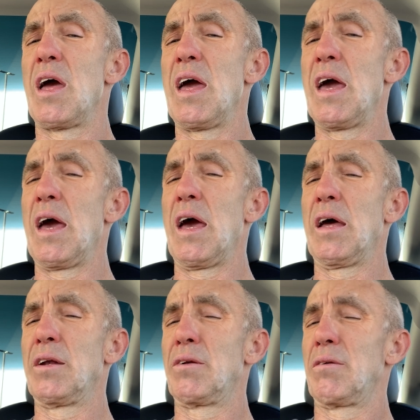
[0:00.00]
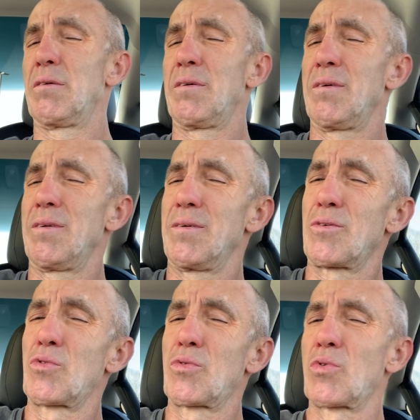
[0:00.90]
and
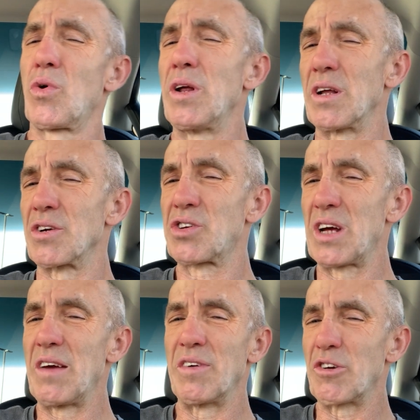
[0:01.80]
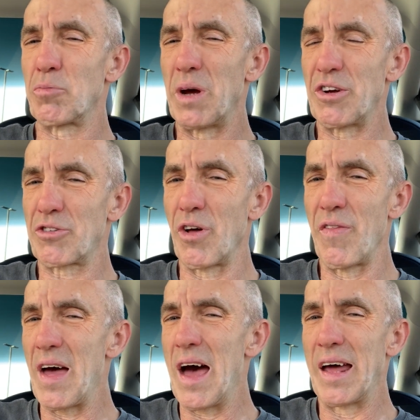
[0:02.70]
creating a savings based
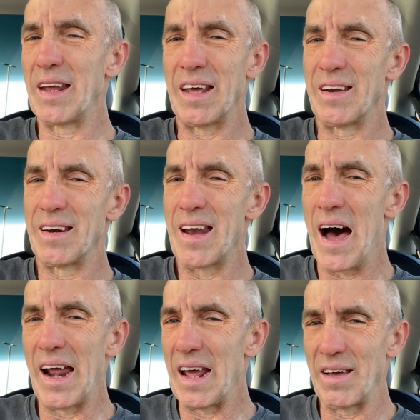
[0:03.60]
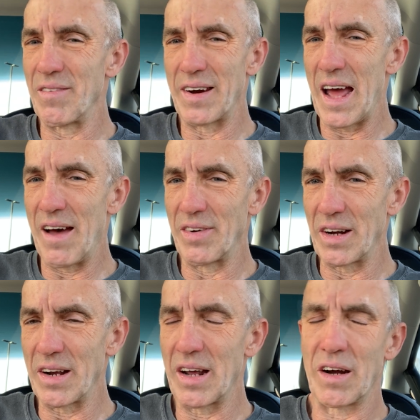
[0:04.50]
on that and not even
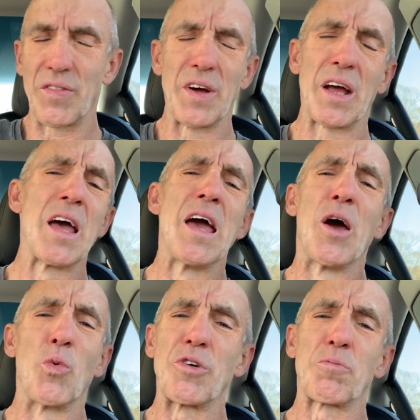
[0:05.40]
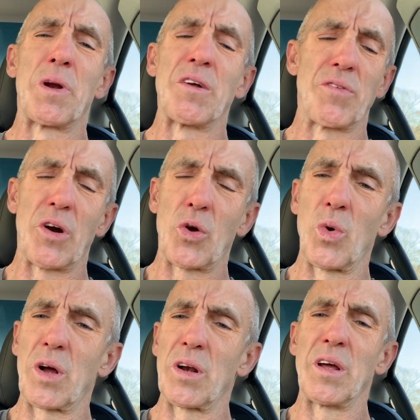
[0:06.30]
having done anything. And we explain very
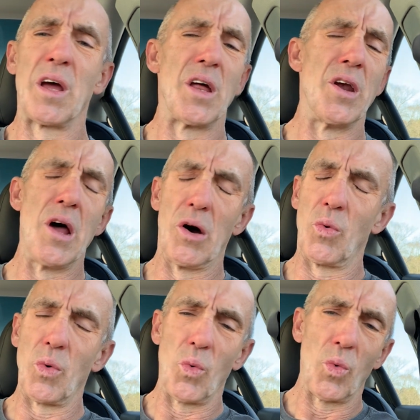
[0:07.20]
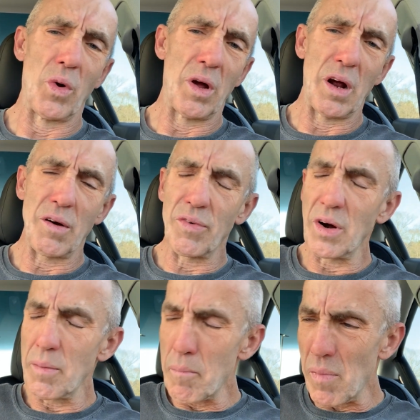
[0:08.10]
quickly, no,
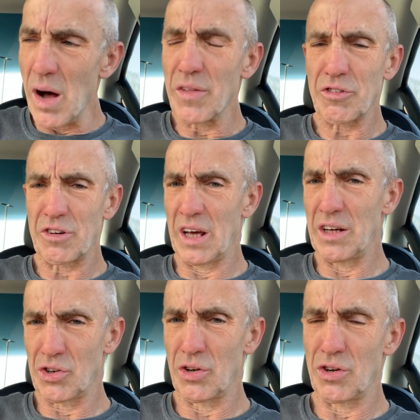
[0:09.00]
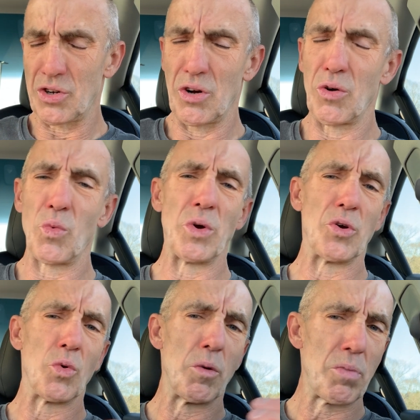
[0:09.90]
every month stands on its own. We
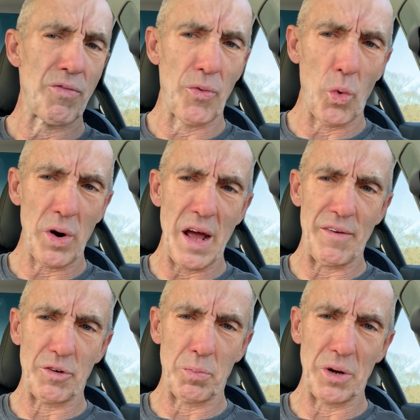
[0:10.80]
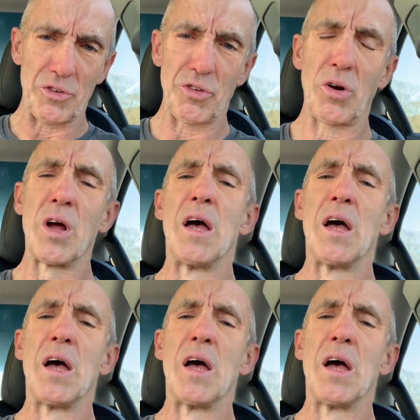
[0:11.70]
do a before and after picture.